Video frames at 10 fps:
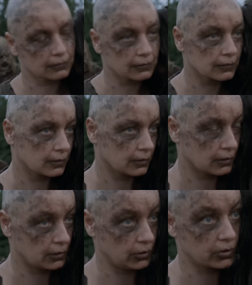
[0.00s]
call me
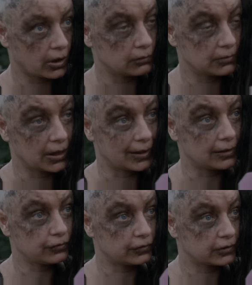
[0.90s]
Alpha just
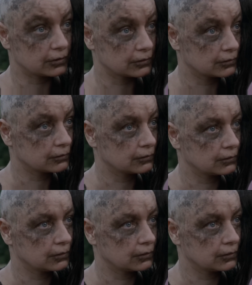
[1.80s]
like everyone else."